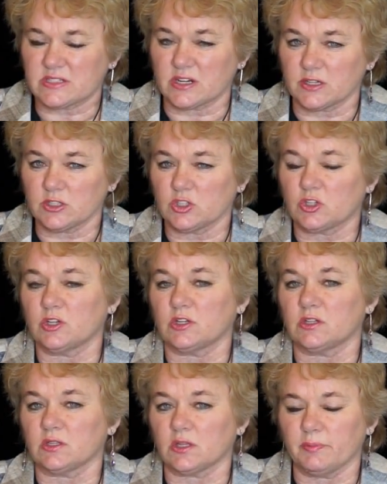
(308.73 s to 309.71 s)
starting to
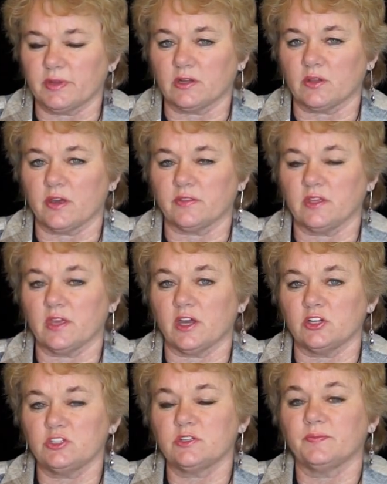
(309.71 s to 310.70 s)
cook a little bit along the
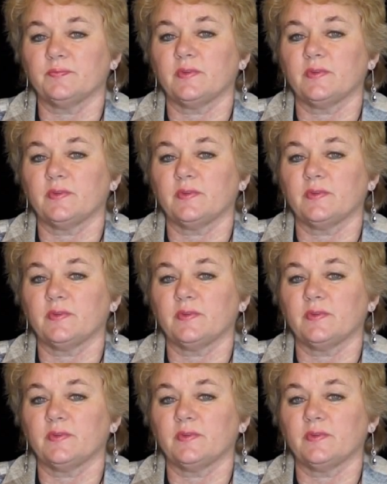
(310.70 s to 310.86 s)
edge.